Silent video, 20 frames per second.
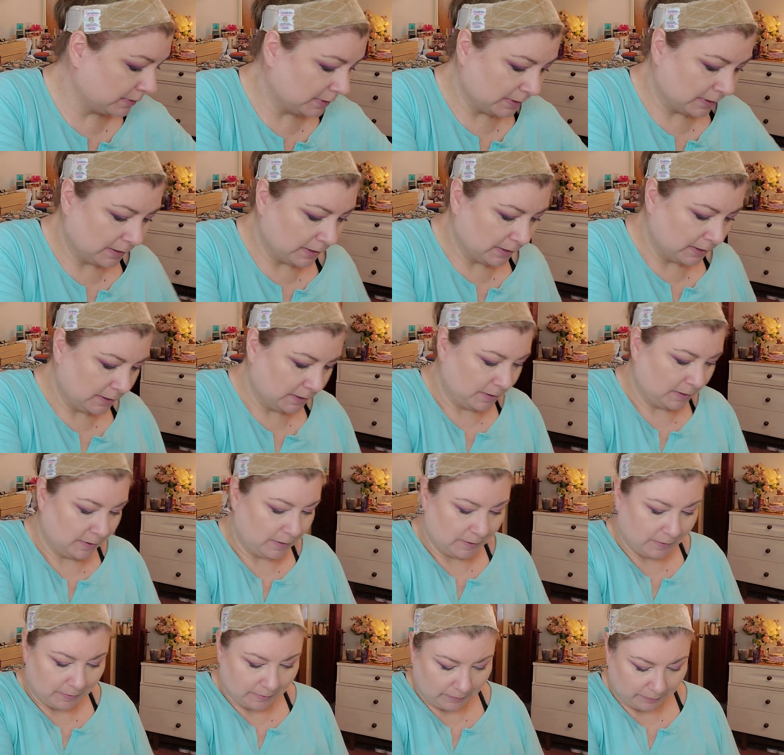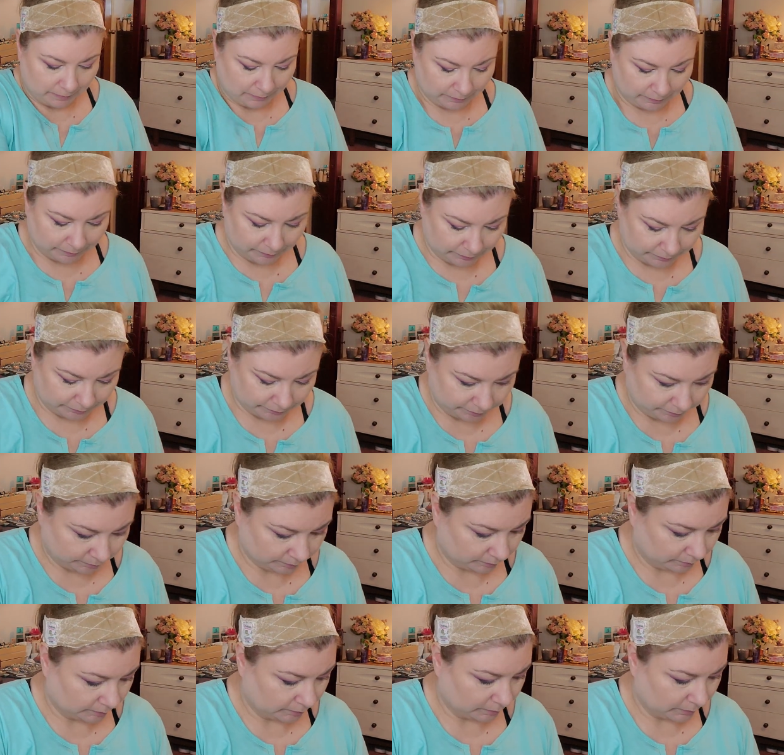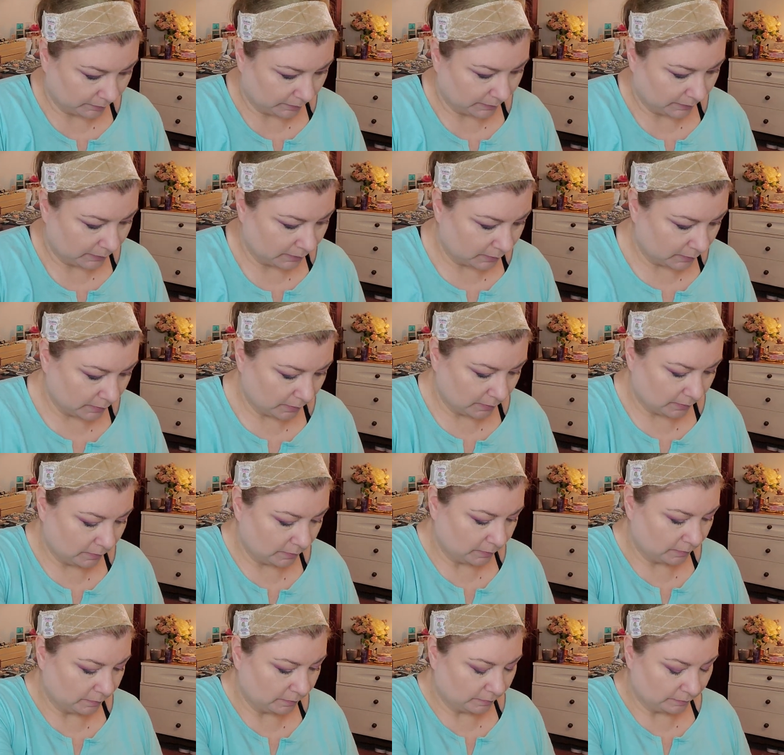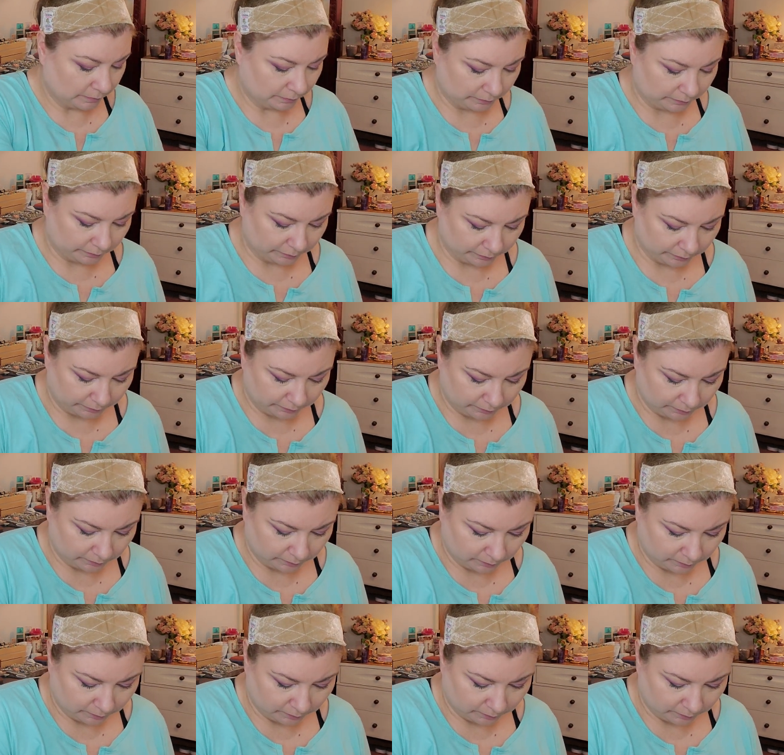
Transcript: Nothing is said.